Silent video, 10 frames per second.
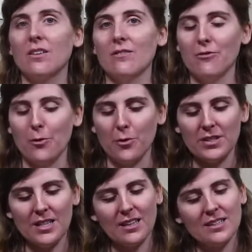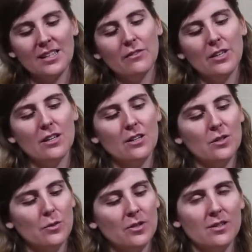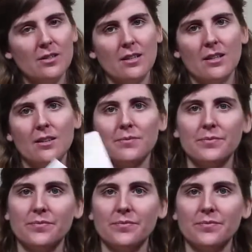For this activity, you'll see